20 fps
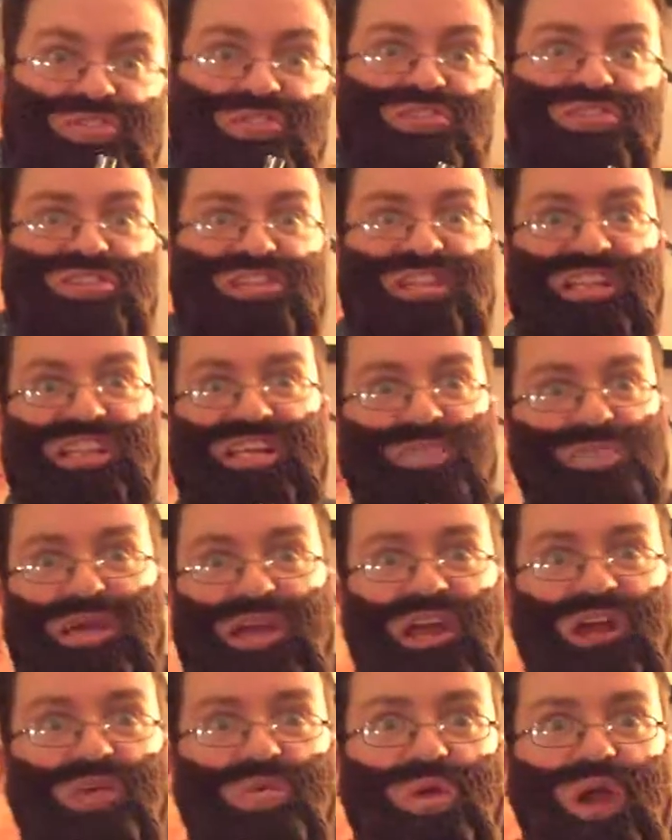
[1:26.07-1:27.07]
for
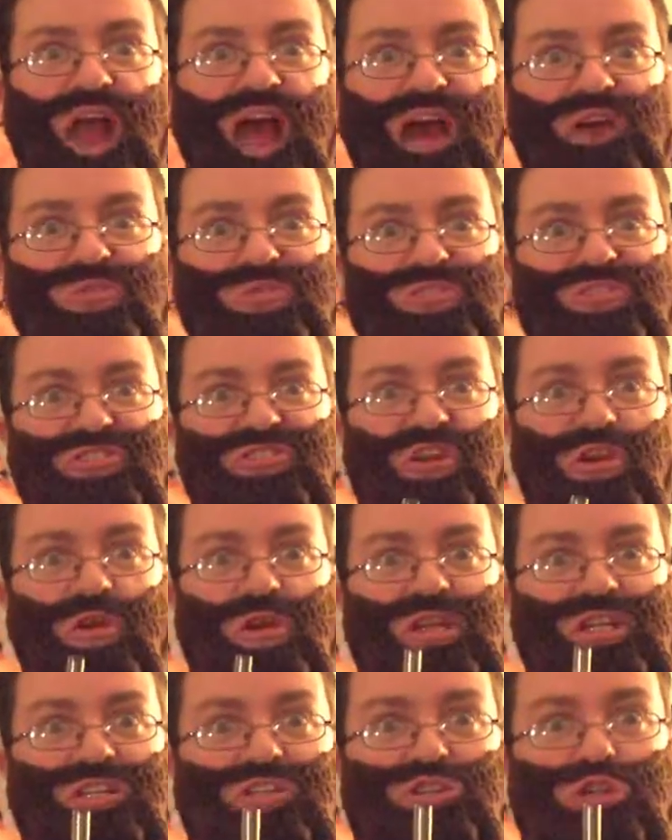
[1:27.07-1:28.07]
Sleeping Around,
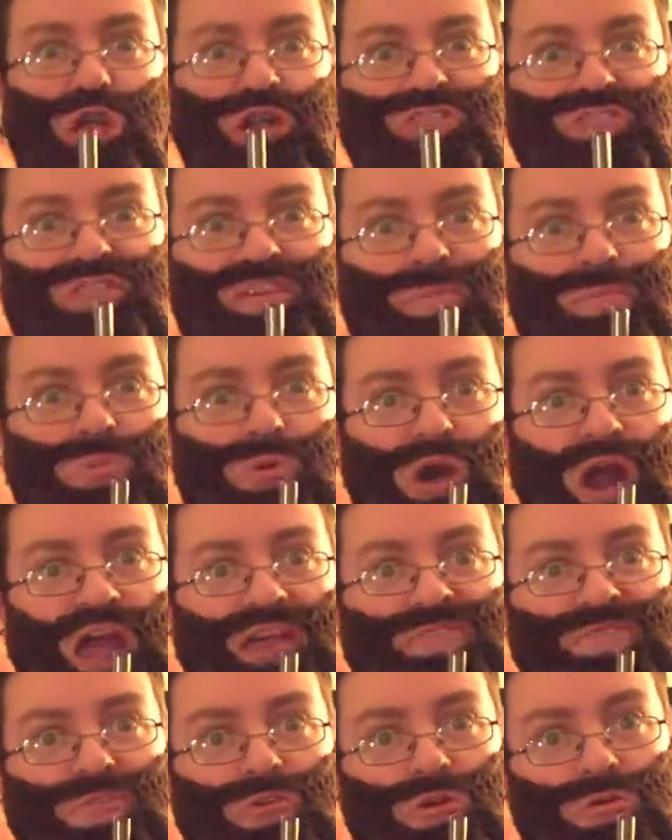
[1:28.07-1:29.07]
starring Jesse
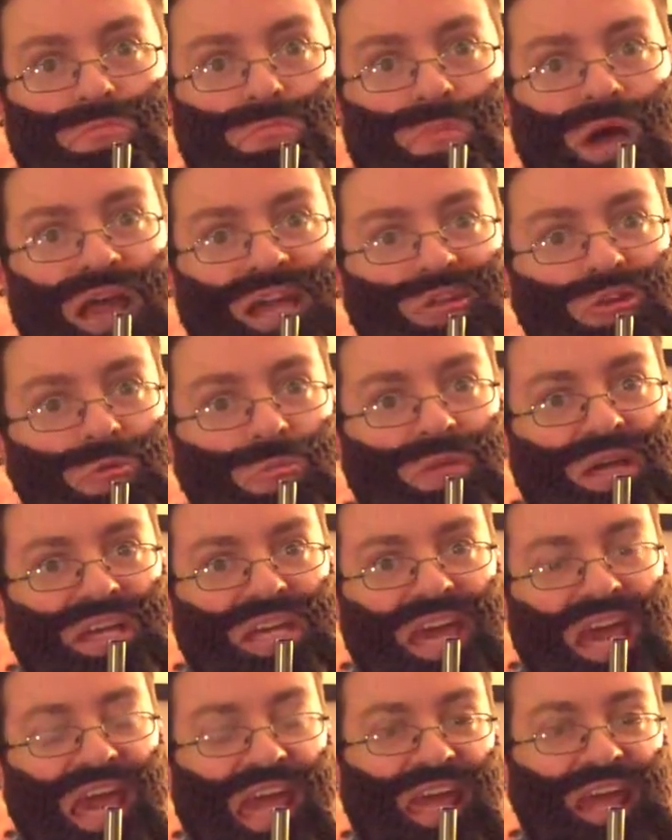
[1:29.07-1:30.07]
Bradford, Michael
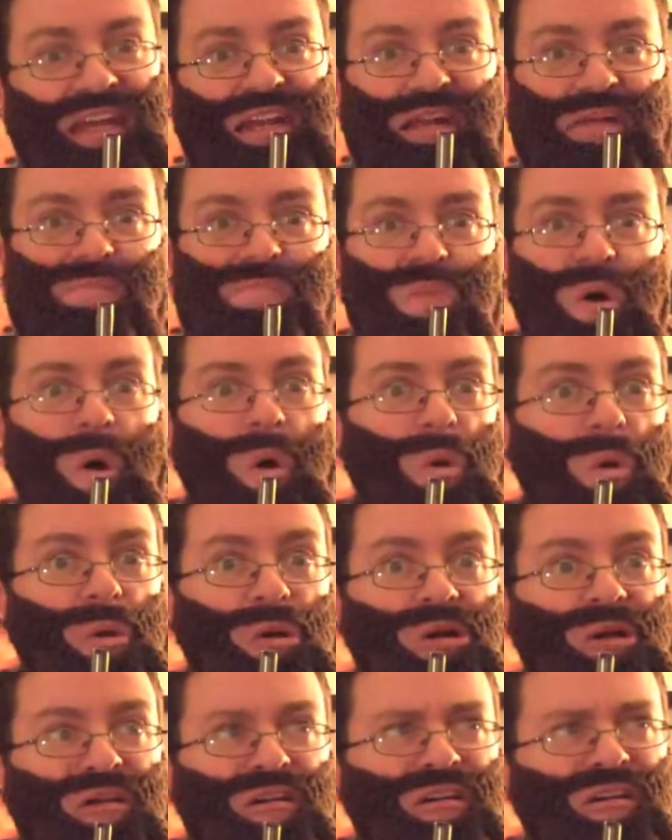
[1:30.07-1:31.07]
McKean, and more.